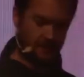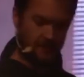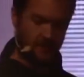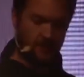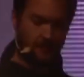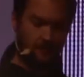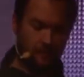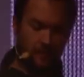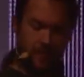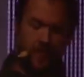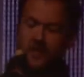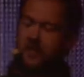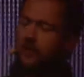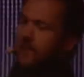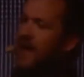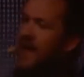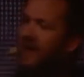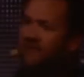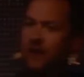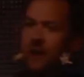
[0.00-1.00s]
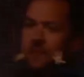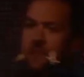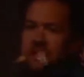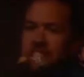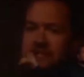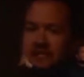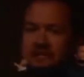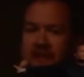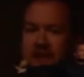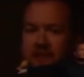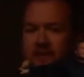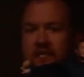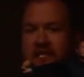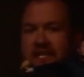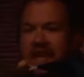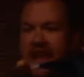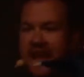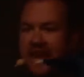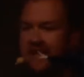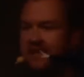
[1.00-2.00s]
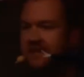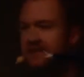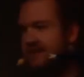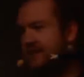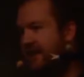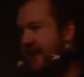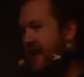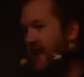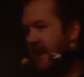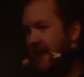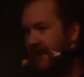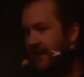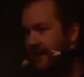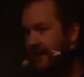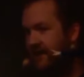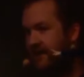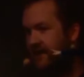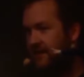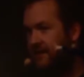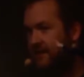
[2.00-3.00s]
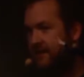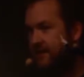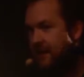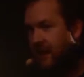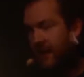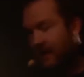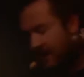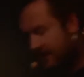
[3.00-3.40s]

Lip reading: if I'm in 78K aisle